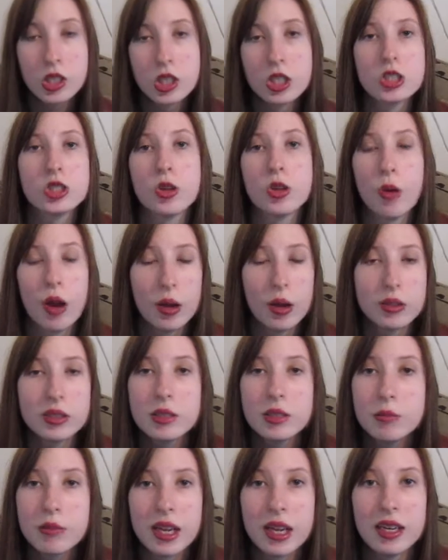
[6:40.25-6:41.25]
So I was
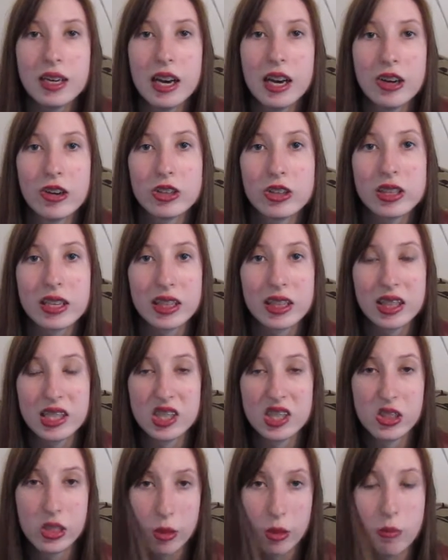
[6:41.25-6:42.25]
in bed, and I heard like this
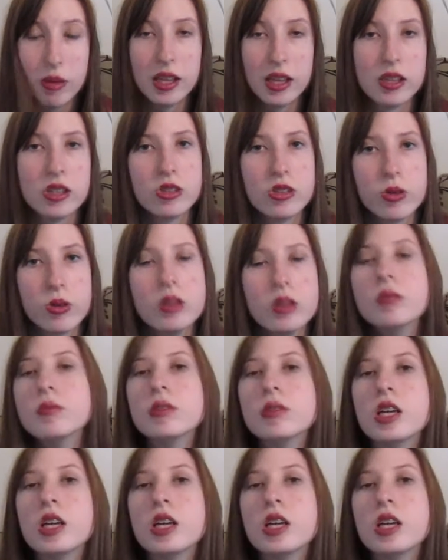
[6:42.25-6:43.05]
thump at the door.